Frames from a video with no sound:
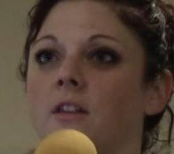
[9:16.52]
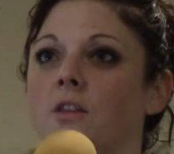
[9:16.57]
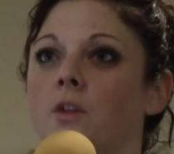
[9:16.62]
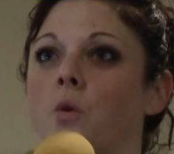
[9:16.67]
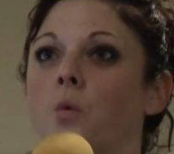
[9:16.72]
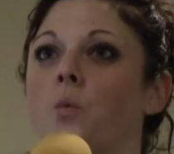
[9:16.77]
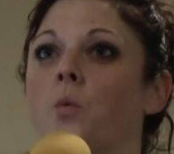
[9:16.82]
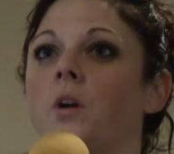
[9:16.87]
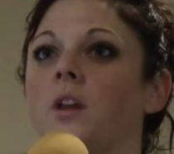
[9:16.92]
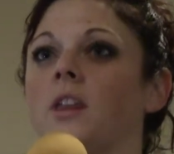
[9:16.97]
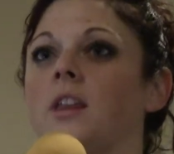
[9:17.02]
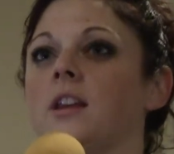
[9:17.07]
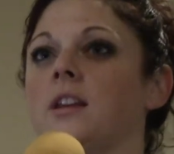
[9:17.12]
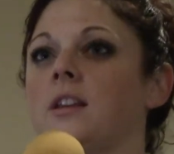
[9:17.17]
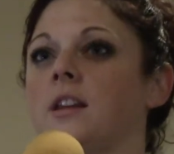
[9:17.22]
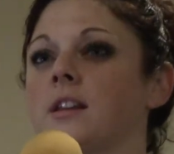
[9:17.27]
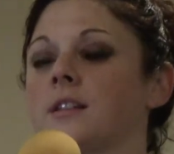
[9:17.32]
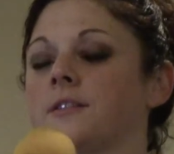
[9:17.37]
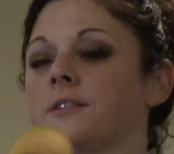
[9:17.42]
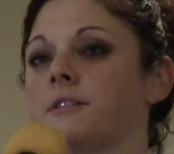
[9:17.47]

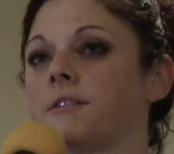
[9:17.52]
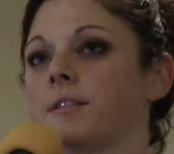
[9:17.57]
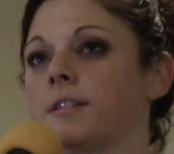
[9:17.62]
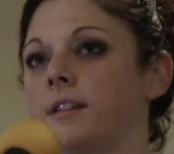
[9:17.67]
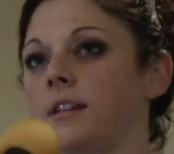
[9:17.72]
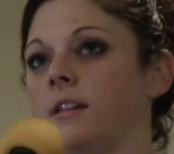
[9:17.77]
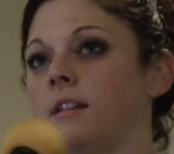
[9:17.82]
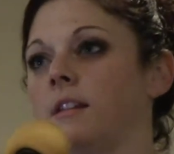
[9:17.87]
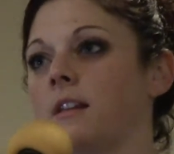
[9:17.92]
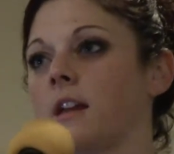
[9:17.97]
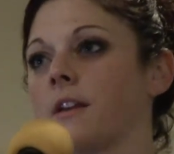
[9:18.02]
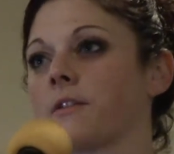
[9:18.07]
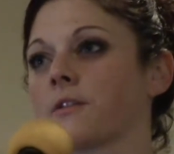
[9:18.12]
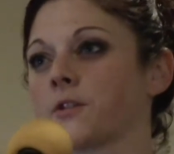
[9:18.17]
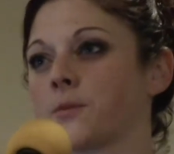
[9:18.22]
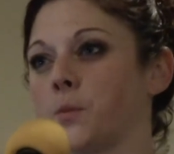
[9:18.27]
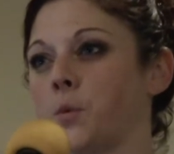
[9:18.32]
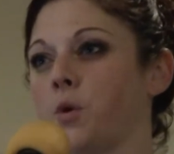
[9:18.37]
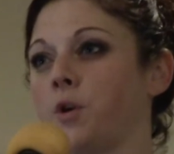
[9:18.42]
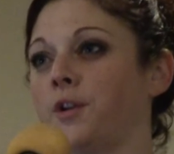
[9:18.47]
willingness to see the
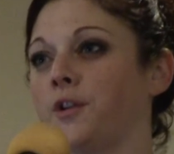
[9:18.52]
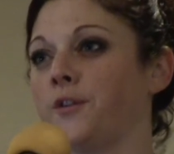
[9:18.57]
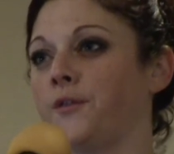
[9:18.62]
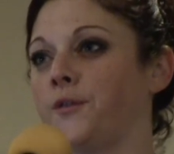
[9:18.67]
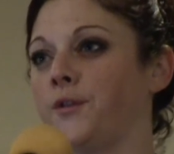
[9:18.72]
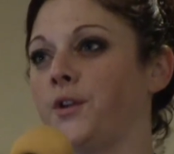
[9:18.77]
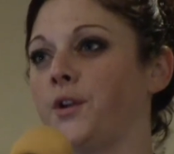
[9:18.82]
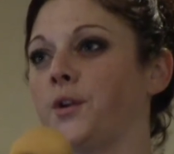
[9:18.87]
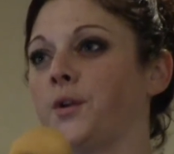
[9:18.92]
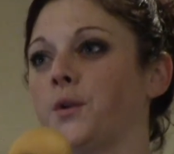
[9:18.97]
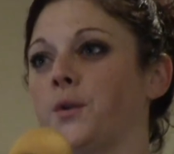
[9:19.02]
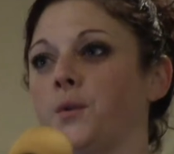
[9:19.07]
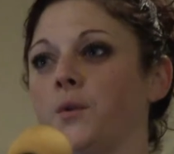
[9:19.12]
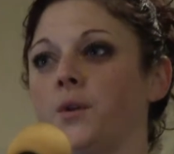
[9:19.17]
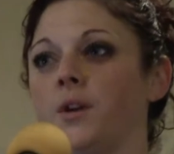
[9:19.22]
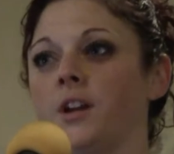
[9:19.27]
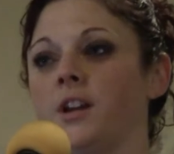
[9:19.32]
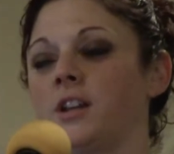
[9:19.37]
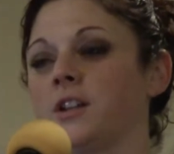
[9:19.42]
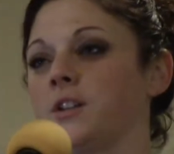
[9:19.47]
other's point of
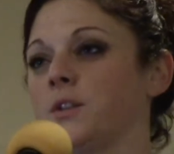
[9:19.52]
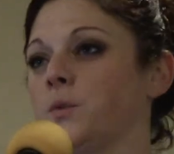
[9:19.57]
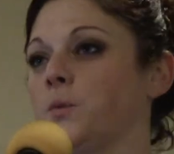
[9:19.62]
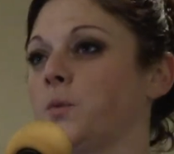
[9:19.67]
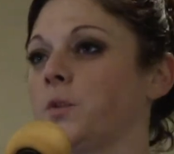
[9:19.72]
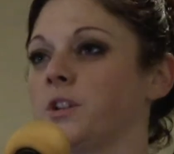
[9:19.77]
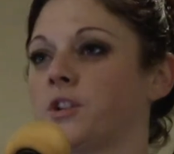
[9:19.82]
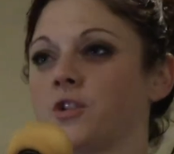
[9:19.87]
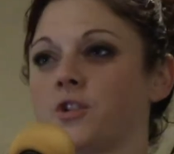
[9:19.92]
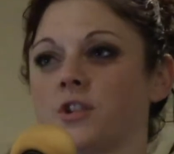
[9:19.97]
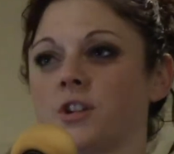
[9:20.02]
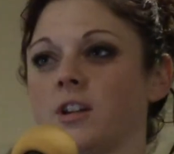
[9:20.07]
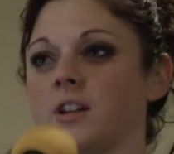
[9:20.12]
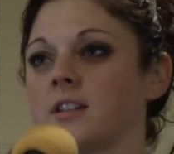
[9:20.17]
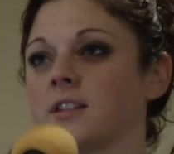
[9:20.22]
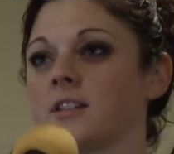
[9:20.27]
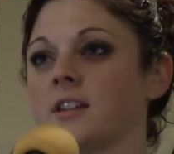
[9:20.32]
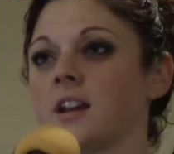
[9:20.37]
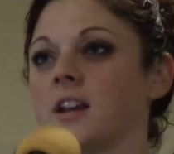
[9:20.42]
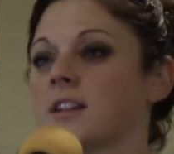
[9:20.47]
view, it was
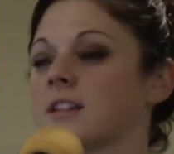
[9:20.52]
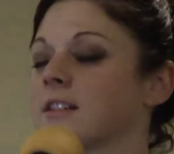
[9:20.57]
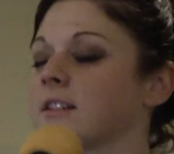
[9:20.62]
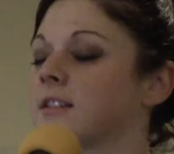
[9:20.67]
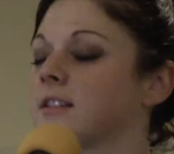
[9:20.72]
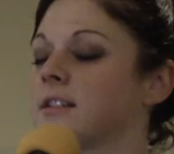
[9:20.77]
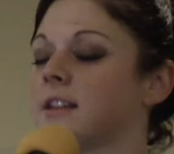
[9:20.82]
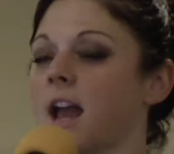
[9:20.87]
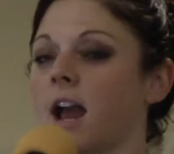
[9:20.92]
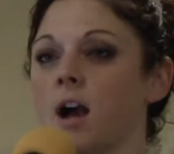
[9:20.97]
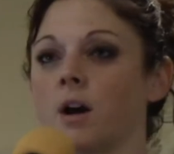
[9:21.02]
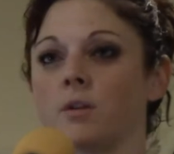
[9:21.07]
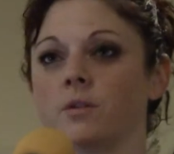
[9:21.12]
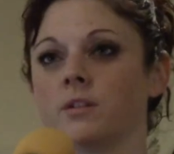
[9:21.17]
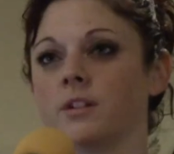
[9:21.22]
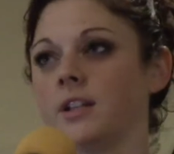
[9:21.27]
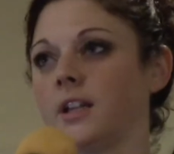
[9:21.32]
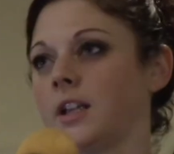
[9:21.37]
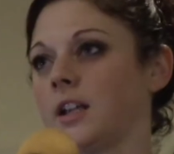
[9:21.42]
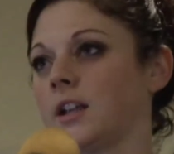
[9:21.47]
just
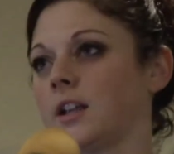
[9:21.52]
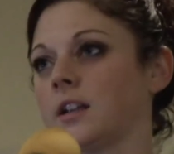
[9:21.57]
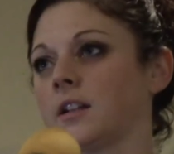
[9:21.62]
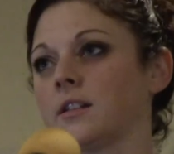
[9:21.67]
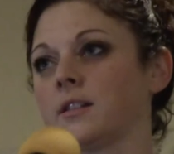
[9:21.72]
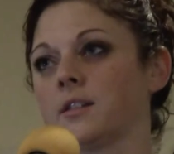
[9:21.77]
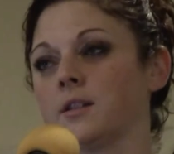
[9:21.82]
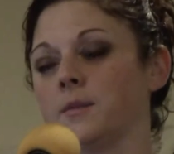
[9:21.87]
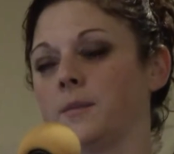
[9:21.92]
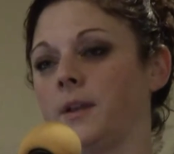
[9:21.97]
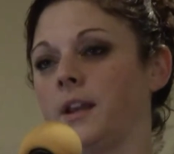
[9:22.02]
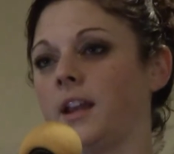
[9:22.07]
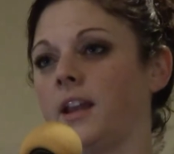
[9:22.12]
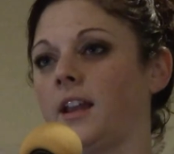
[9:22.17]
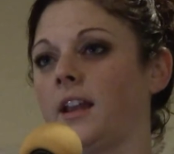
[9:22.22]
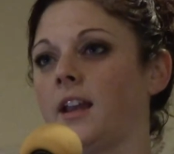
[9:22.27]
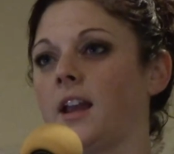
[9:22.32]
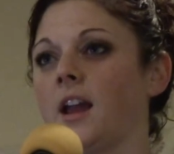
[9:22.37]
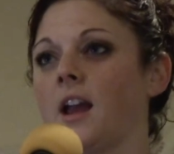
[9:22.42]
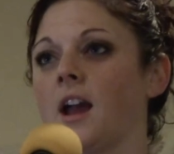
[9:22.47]
astounding to
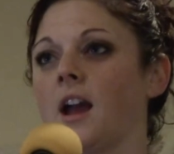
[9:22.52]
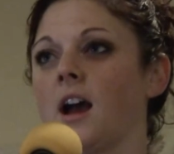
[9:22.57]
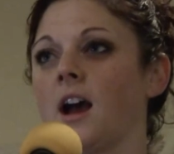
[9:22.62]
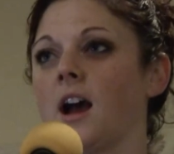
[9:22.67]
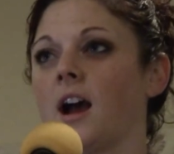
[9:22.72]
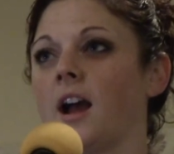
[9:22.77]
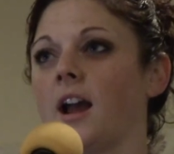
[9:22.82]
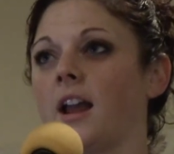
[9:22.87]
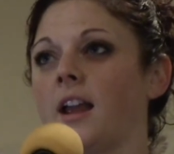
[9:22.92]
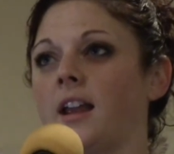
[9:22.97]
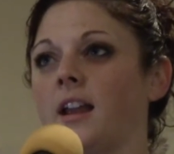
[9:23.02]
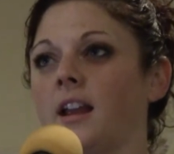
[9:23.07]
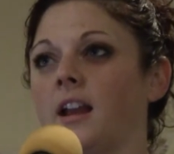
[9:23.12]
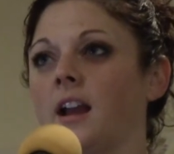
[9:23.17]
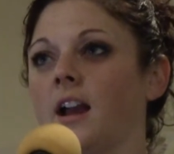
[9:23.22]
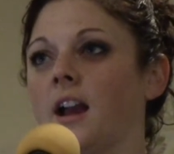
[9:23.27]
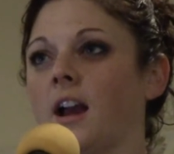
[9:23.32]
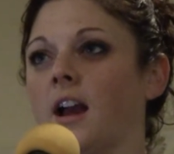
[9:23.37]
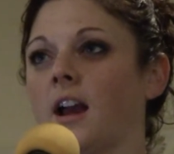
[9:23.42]
me. I